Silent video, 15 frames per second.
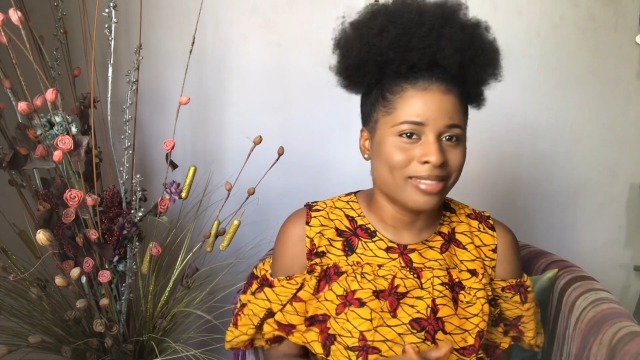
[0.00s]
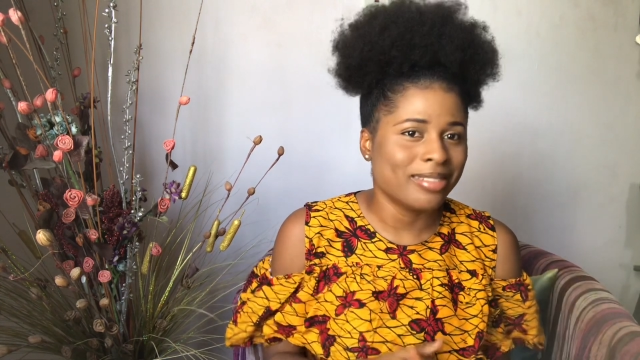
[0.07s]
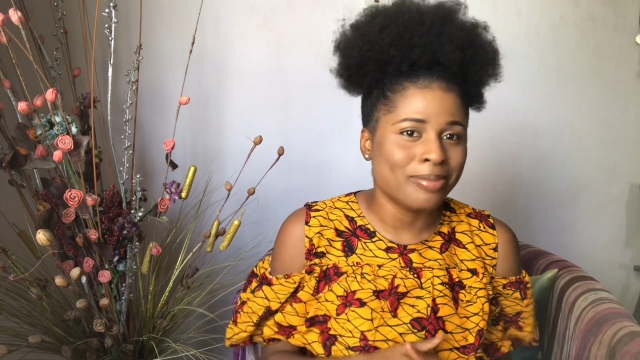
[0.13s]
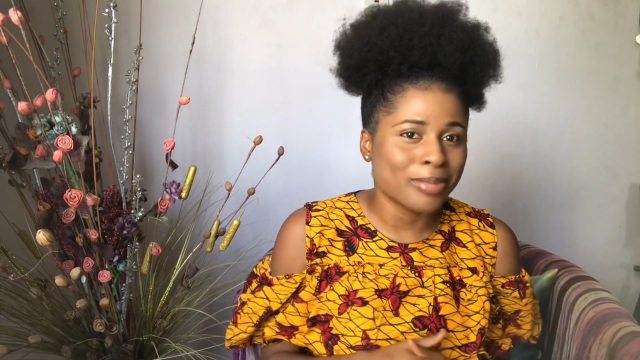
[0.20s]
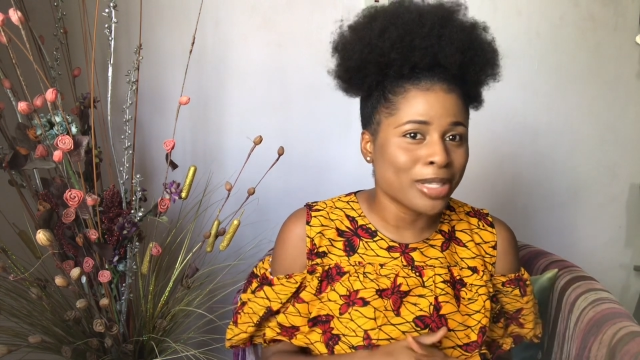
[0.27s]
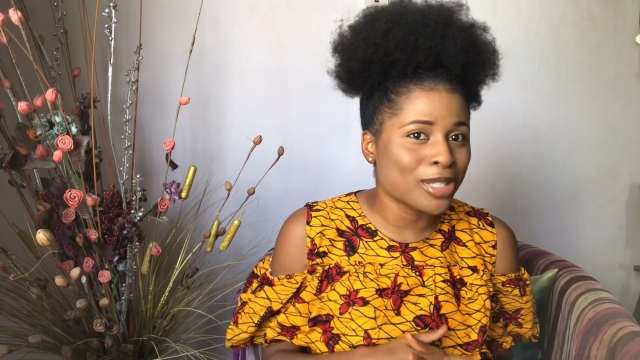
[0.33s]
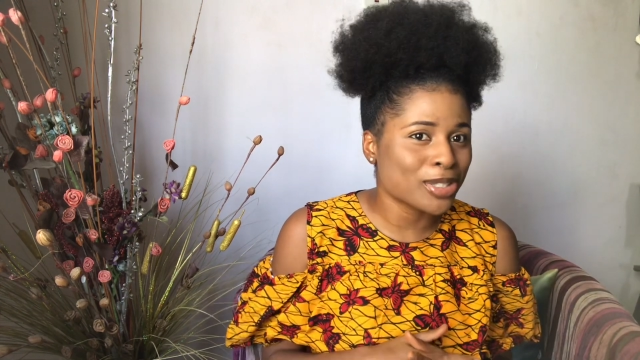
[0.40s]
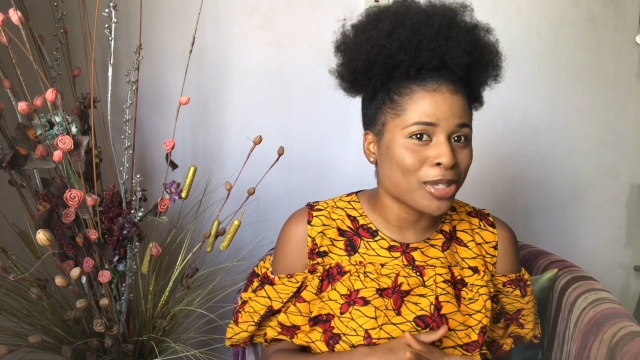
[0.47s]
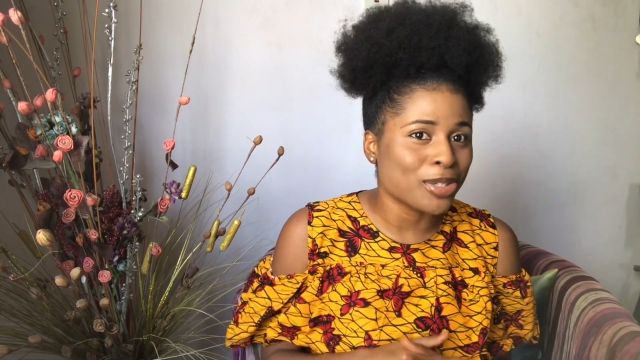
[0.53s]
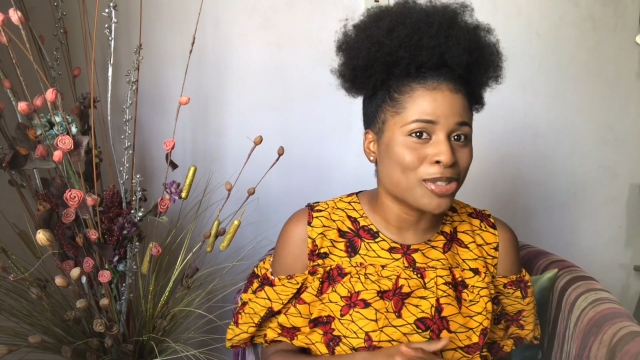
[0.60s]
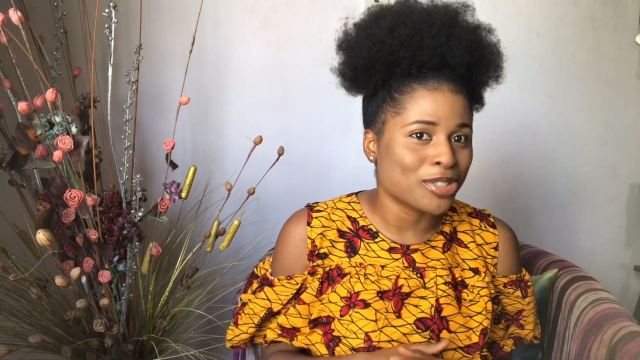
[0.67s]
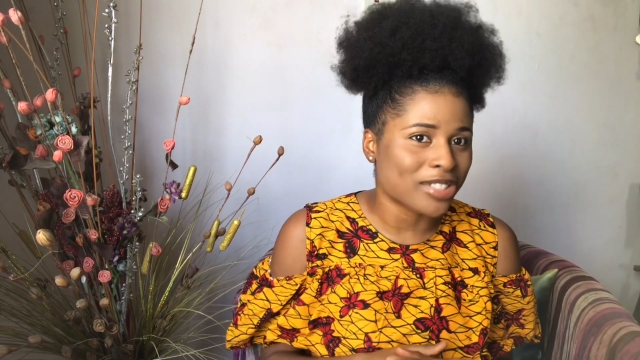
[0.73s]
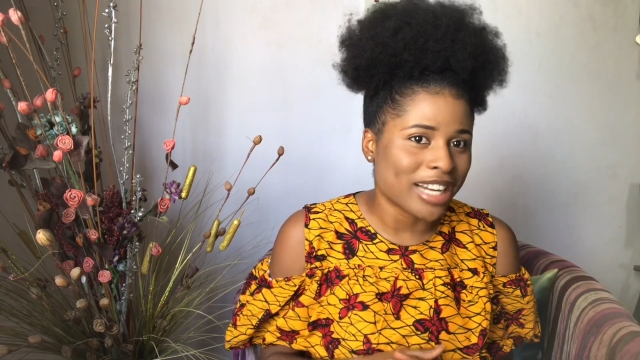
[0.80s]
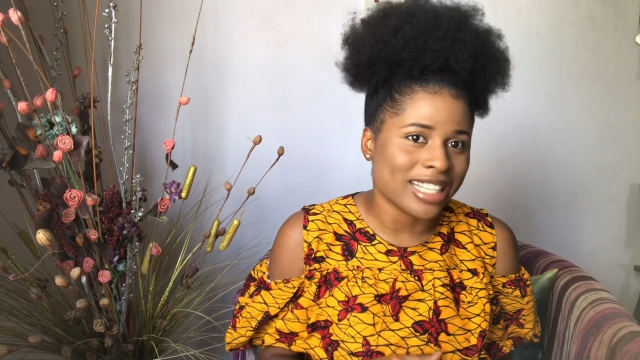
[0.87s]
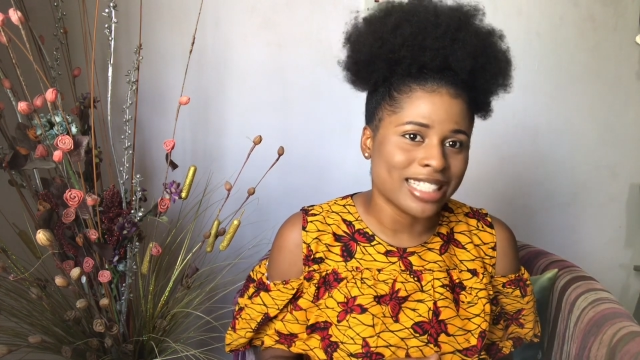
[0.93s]
Make sure you
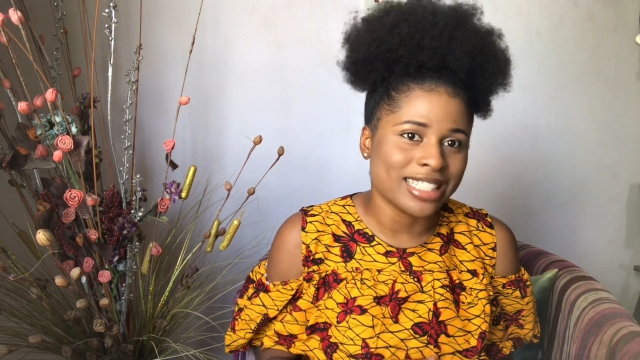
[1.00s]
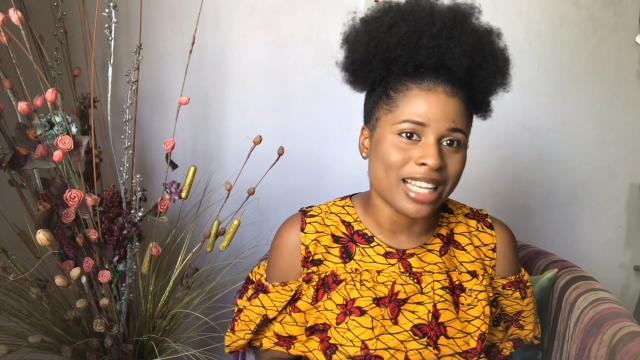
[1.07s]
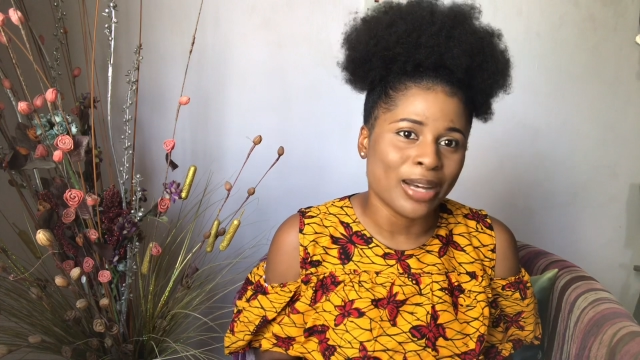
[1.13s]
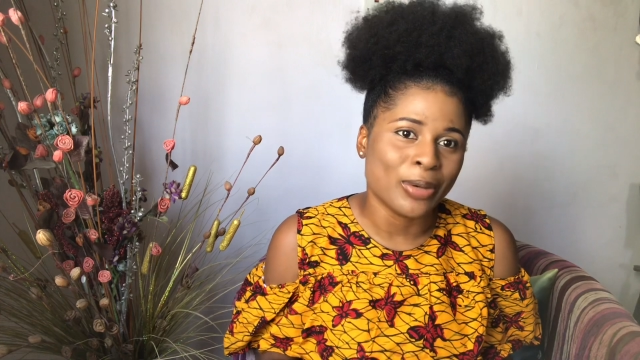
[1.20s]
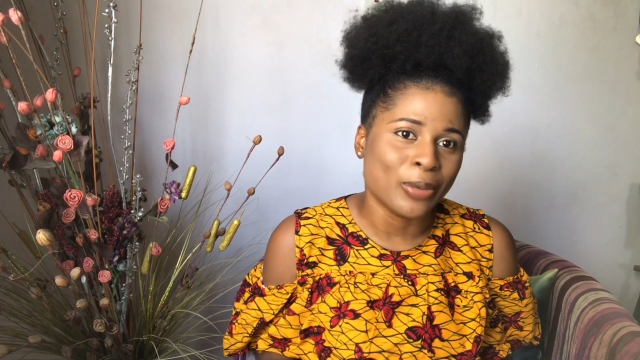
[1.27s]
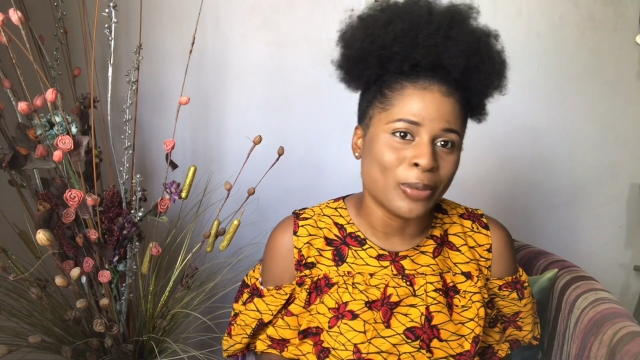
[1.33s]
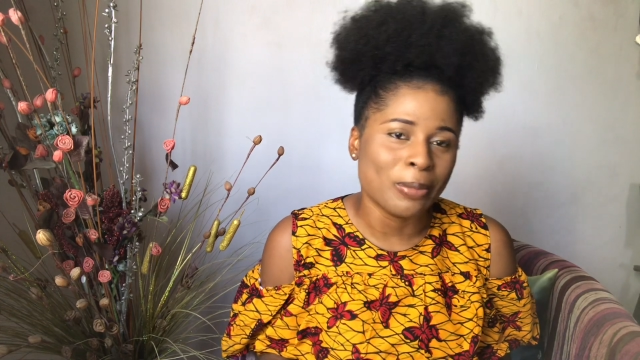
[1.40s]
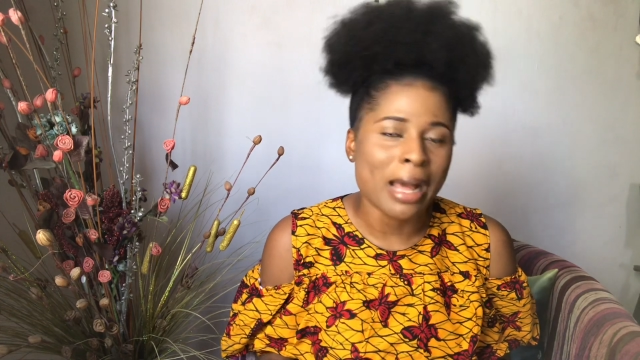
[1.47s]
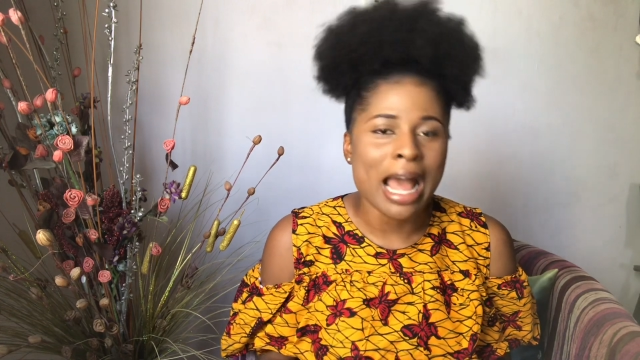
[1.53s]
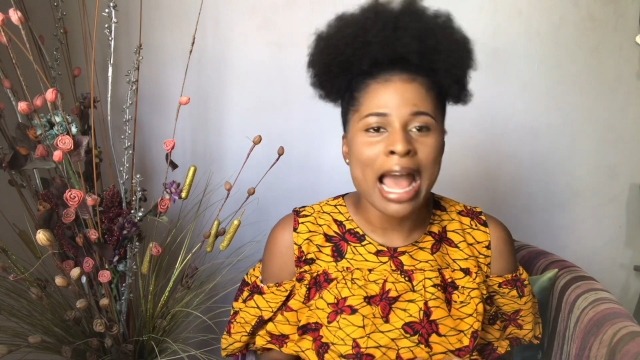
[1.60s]
try this at home,